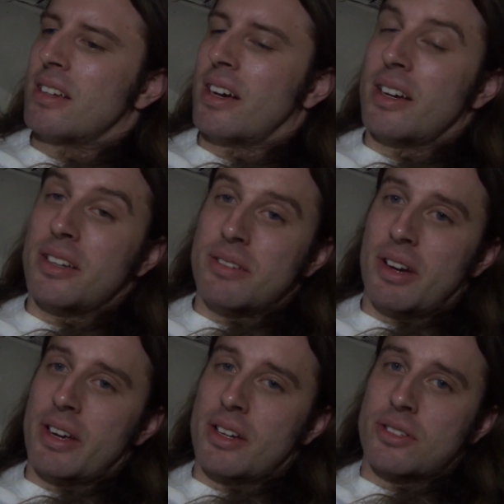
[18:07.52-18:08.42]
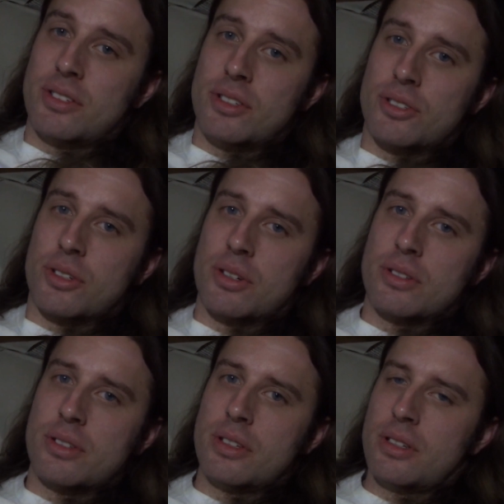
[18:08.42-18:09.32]
I actually just
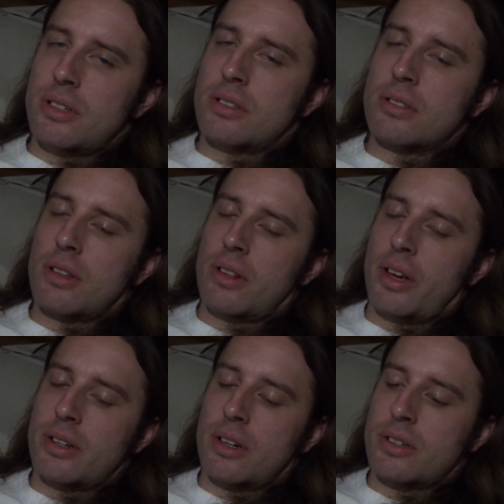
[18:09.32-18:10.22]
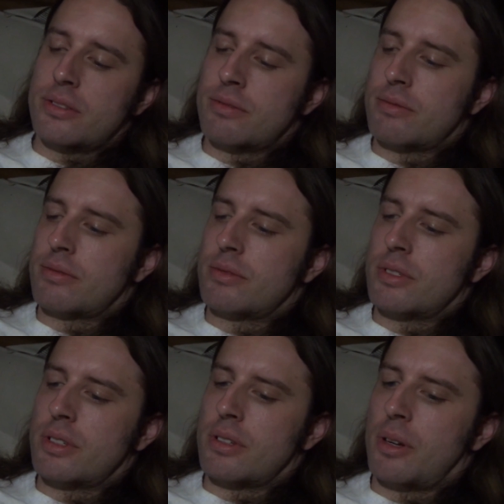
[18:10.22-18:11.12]
turned the light on
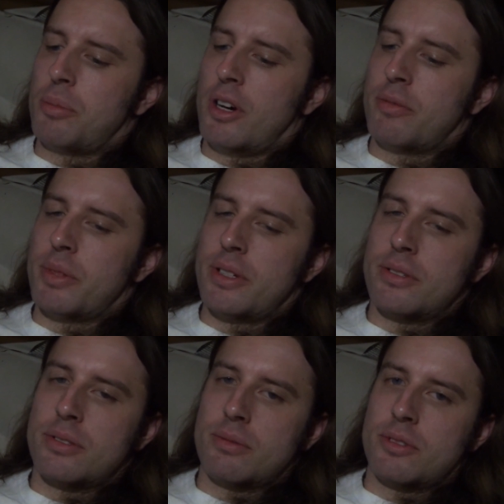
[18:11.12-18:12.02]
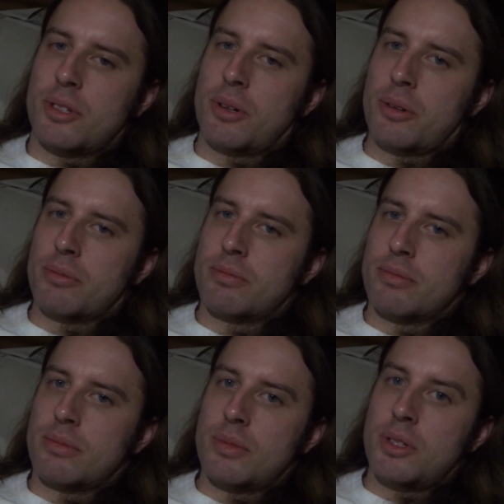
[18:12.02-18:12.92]
above me so
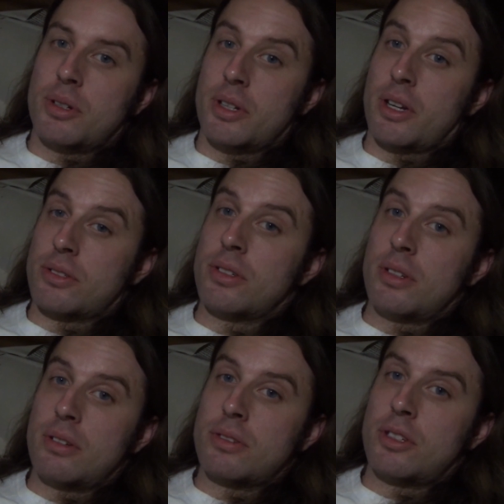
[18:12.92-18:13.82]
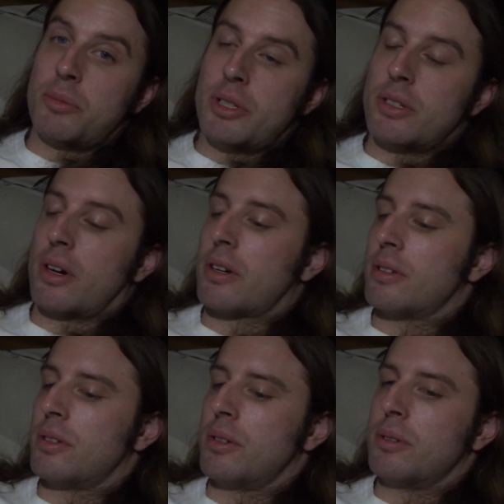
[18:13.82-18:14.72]
you could actually see me
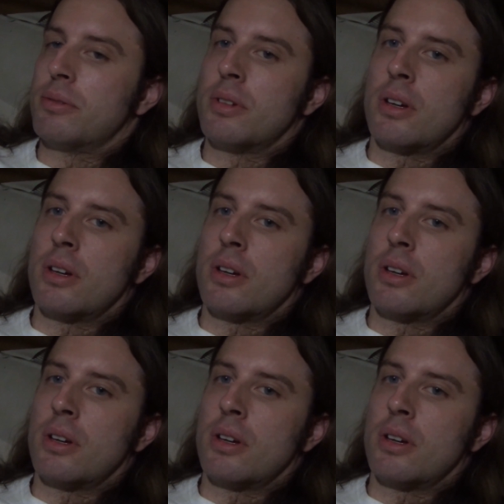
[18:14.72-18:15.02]
talking to you.